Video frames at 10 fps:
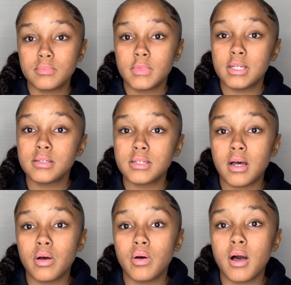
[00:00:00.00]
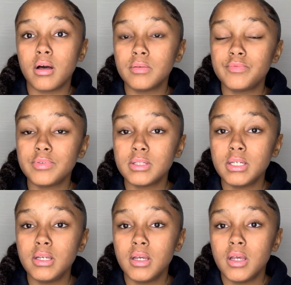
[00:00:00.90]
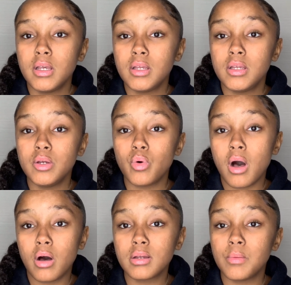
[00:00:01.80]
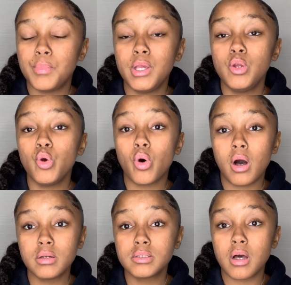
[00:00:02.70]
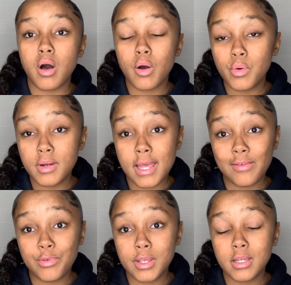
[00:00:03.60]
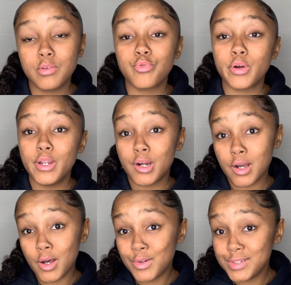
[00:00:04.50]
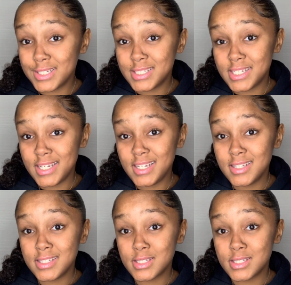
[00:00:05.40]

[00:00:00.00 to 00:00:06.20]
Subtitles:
And so hopefully you all can be your all's own advocate for your own disease.